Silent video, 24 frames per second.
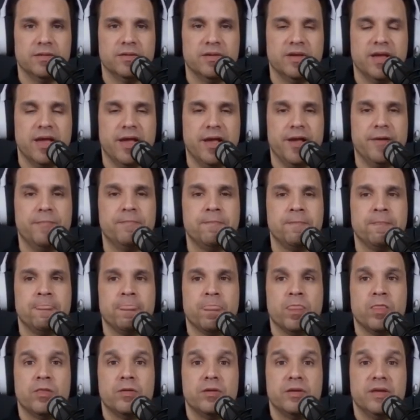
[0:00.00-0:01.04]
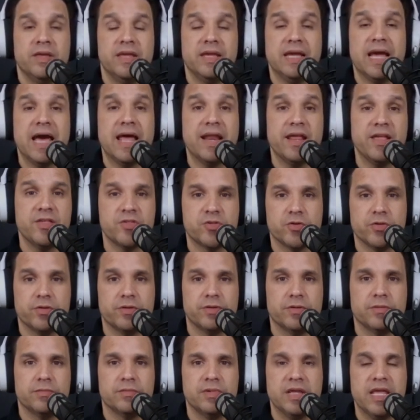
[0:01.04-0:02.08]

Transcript: Okay, he got injured.